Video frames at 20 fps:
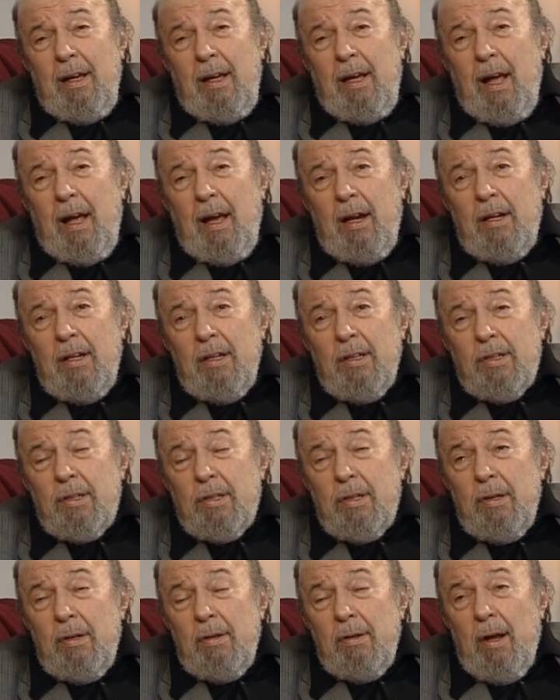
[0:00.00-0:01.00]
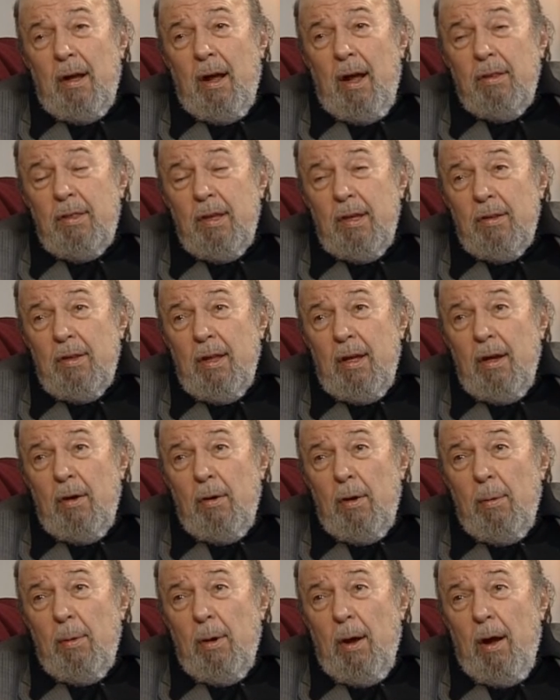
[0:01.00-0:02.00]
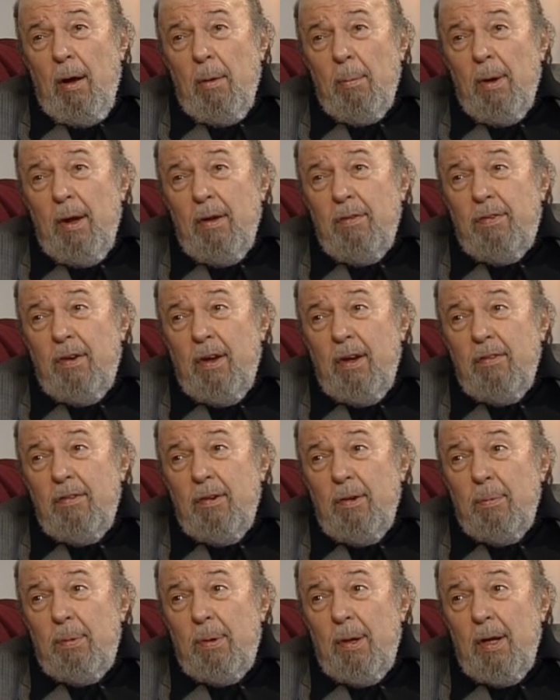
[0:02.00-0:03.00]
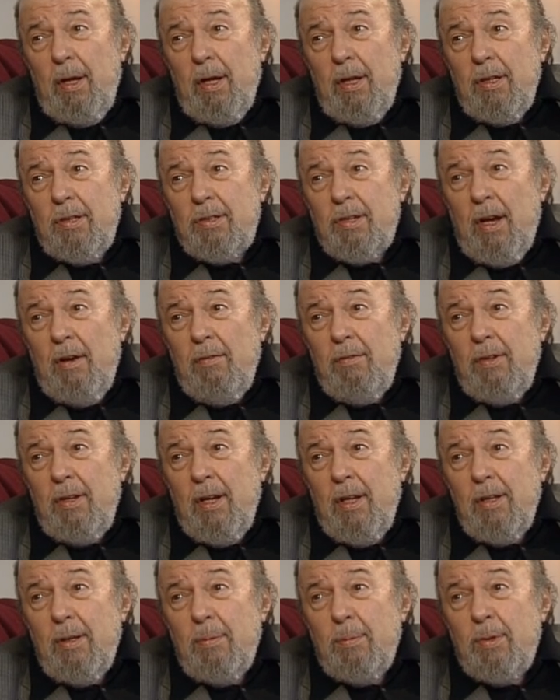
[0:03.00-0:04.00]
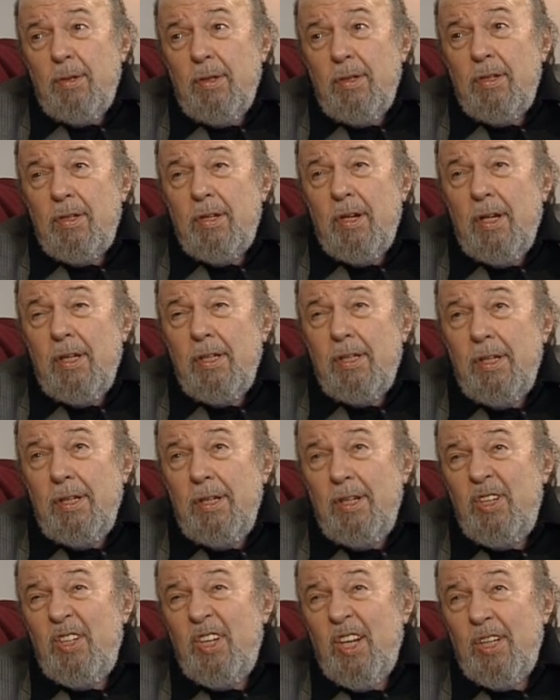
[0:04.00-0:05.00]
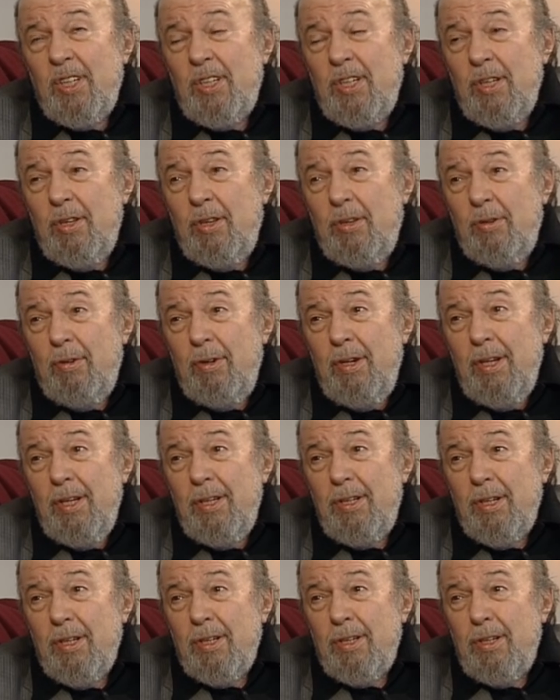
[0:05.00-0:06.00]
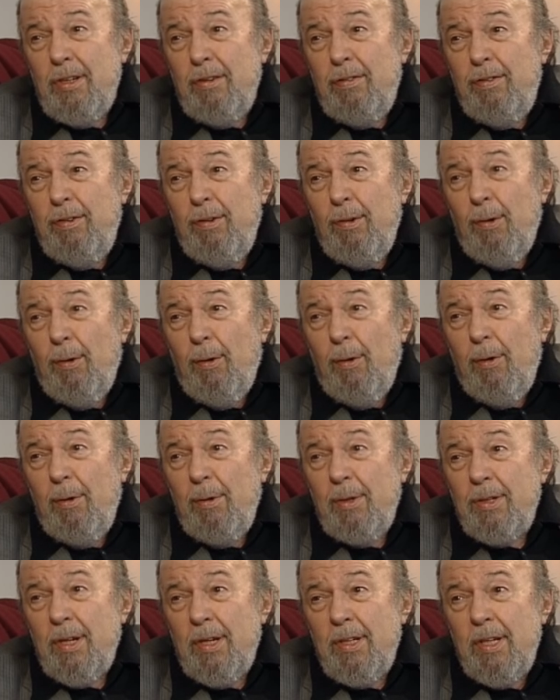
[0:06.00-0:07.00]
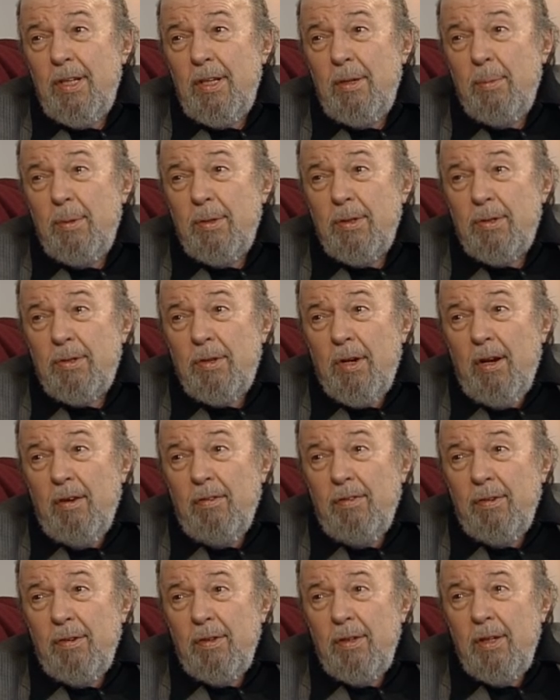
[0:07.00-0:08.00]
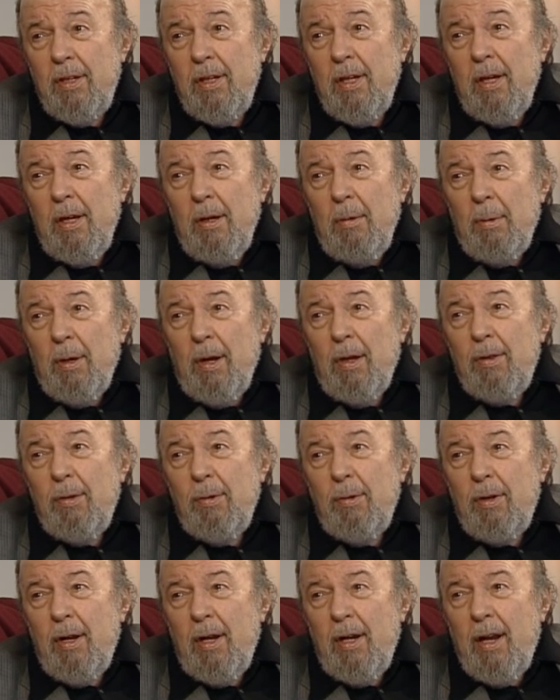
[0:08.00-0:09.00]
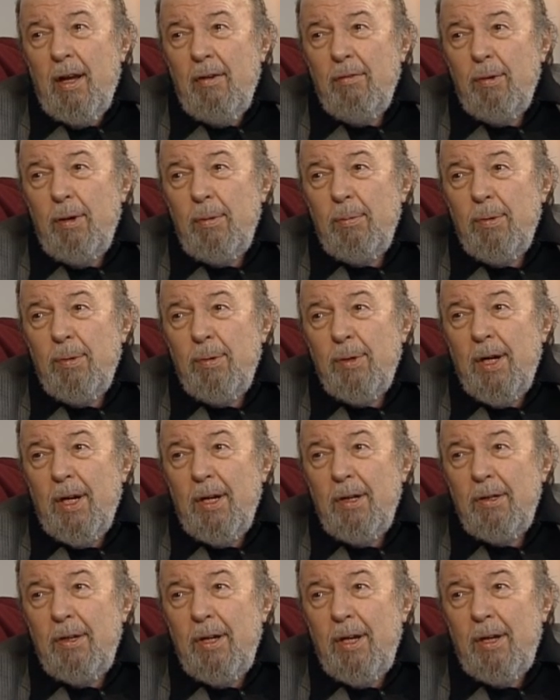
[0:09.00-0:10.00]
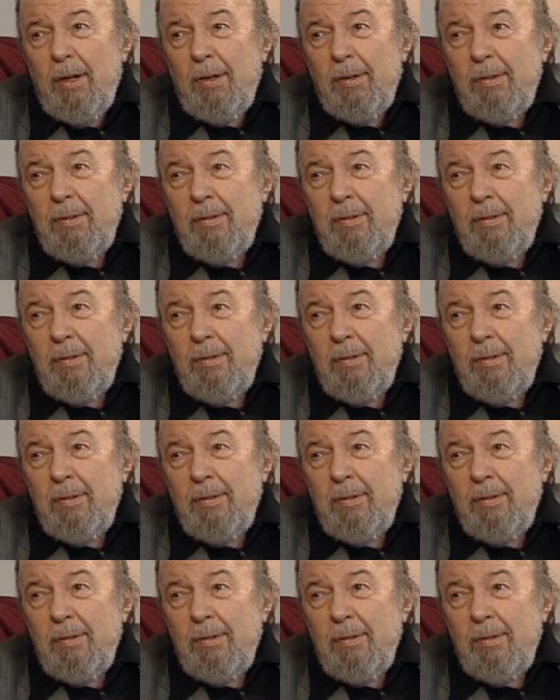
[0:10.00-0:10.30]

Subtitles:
And it's, I think they are my favourite plays. I haven't done them since 1963-64, which I did them at Stratford, but I thought I'd have one more go now.